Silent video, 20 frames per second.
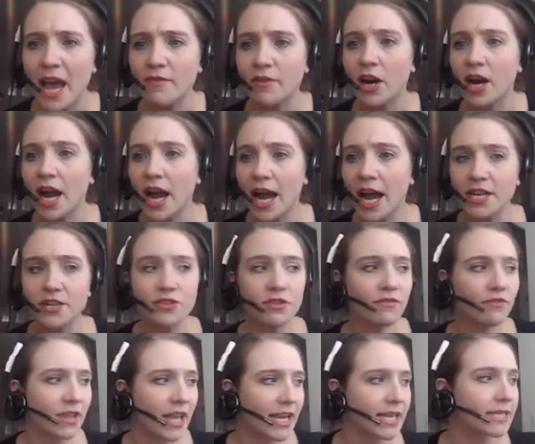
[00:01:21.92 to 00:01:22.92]
we have our
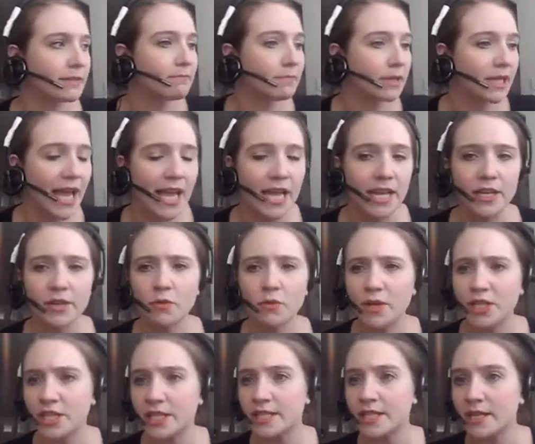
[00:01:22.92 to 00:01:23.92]
Hydroflex blend,
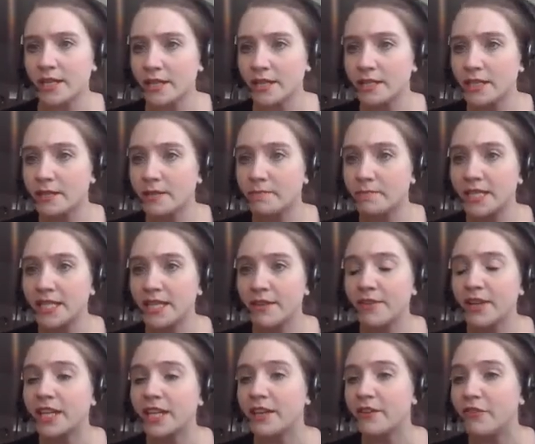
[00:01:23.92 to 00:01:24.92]
which is
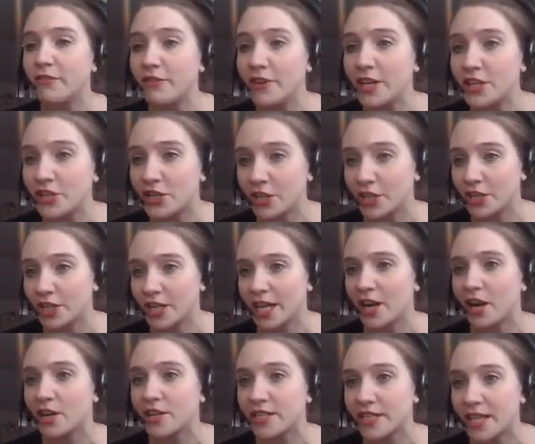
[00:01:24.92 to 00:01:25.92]
specifically featured
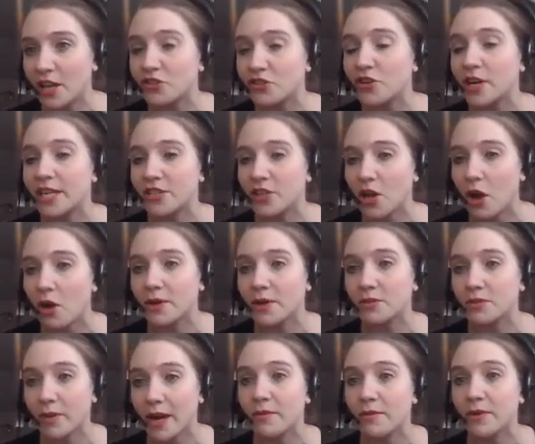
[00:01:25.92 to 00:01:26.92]
in our Celltrex
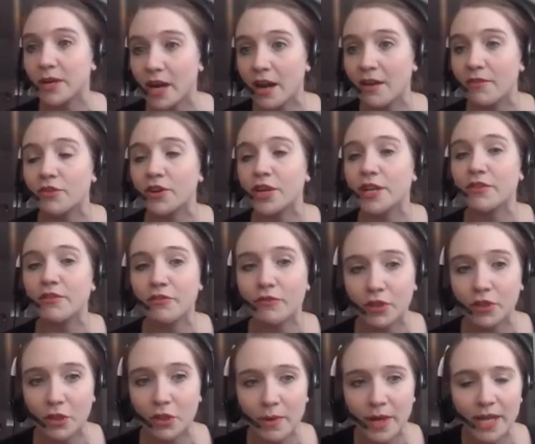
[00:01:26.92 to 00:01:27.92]
Always Right Recovery
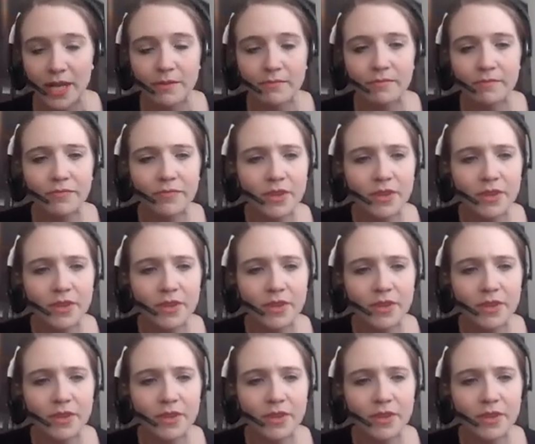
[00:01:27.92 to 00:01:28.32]
Fluid